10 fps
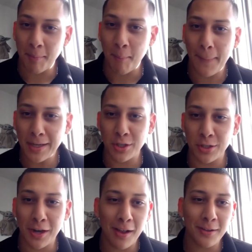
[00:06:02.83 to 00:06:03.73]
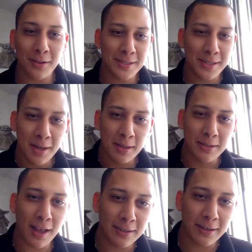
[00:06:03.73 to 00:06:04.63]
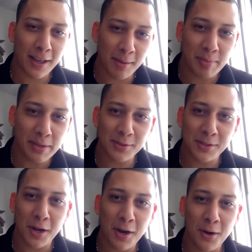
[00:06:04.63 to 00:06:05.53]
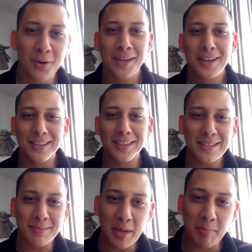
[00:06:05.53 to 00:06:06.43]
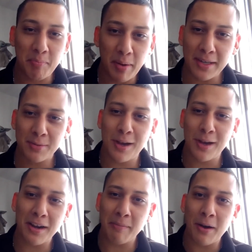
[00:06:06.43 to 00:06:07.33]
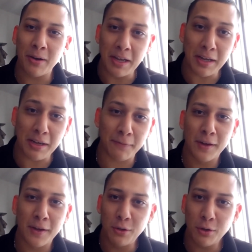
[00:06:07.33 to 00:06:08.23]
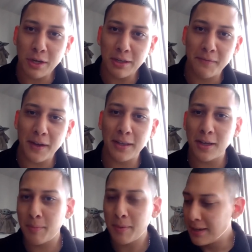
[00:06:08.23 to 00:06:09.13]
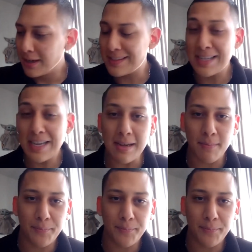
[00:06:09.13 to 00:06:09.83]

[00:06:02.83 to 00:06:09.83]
major dollars, dollar bills, yo. This is big bucks we're talking about if you can develop a team.